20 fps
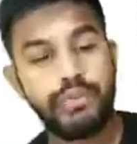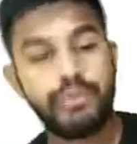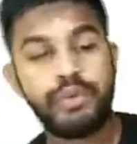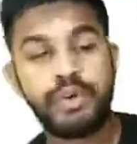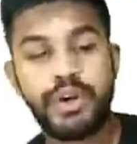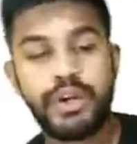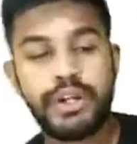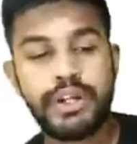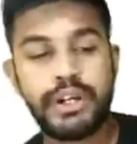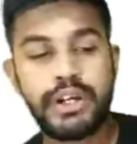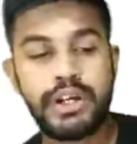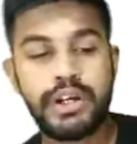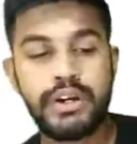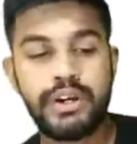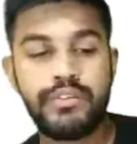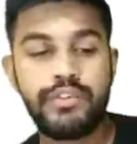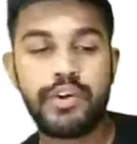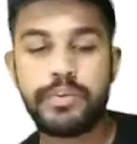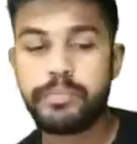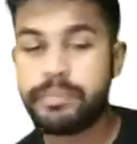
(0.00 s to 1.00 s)

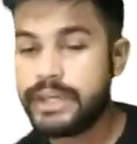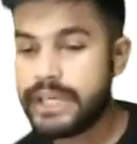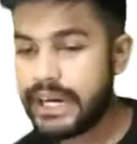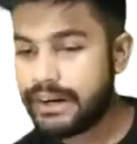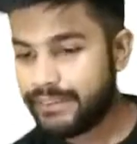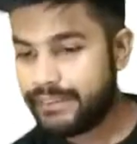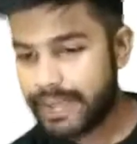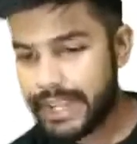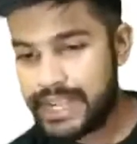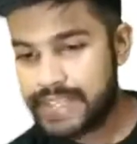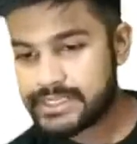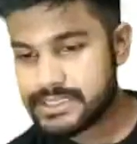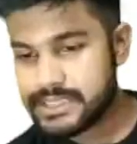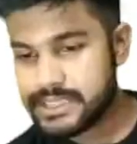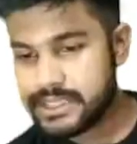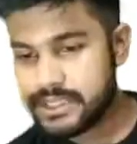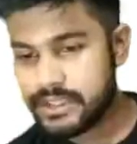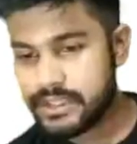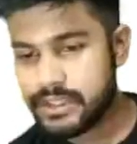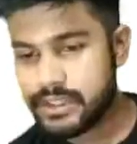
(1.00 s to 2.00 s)
would be our
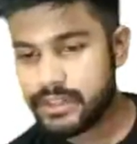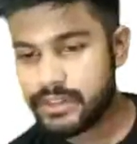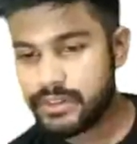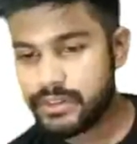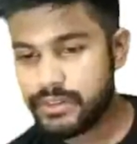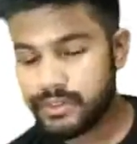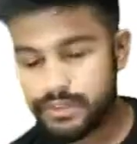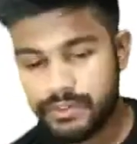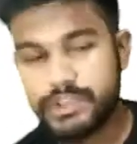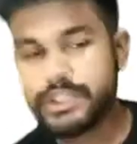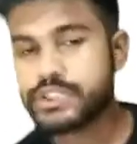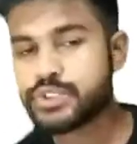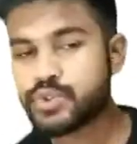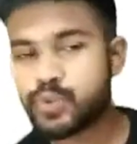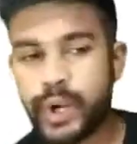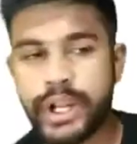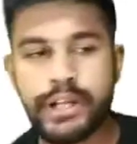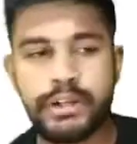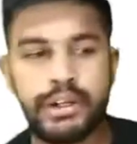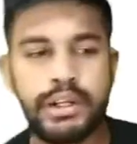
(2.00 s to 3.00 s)
answer, which is
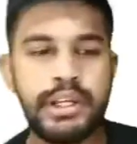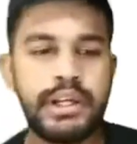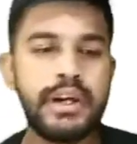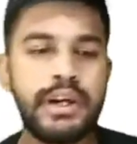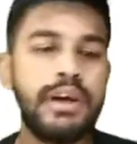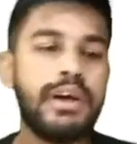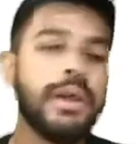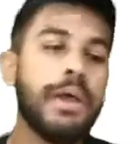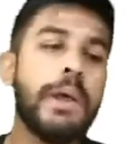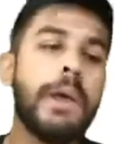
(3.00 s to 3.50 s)
quite clear.